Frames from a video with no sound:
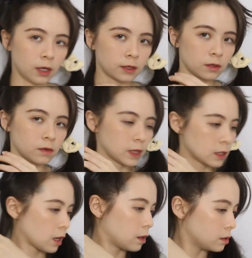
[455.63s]
I think I can
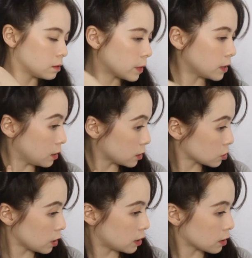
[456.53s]
tell, but let's
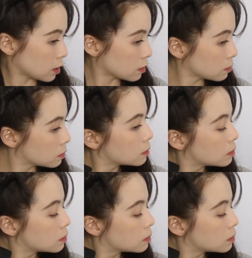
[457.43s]
try it again.